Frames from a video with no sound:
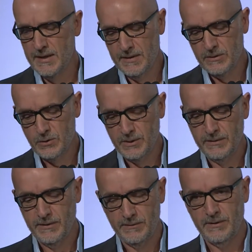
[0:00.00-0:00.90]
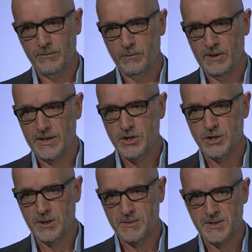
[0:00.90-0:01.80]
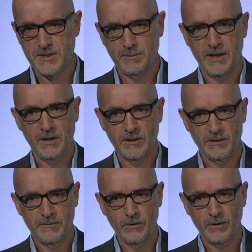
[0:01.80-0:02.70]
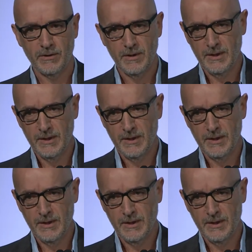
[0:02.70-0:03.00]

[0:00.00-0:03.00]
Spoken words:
There are 25 different relationships that some character have got